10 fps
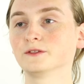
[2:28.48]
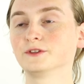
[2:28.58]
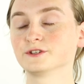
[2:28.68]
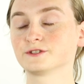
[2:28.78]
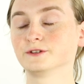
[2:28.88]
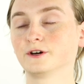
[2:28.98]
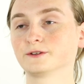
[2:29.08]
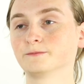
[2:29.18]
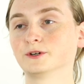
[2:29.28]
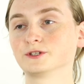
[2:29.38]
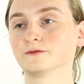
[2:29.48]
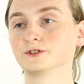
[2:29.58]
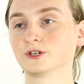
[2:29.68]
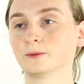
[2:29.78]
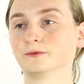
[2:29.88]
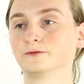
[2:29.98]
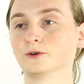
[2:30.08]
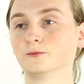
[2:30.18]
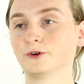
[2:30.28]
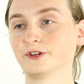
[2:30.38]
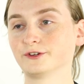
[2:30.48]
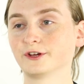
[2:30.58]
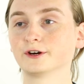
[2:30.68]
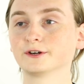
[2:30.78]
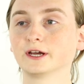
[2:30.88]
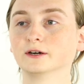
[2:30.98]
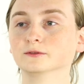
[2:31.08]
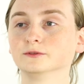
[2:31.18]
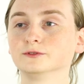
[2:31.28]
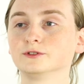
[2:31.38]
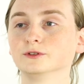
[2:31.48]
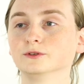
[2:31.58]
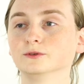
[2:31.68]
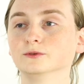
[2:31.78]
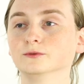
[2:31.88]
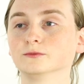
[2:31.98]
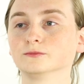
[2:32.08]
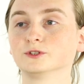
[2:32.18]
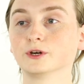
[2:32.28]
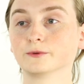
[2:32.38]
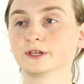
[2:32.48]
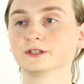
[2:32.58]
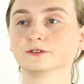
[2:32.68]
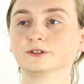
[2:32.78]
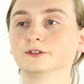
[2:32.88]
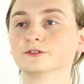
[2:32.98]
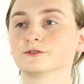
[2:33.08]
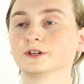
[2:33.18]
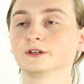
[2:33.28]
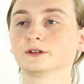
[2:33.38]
There's not much of a jump from where they are now to going into the industry.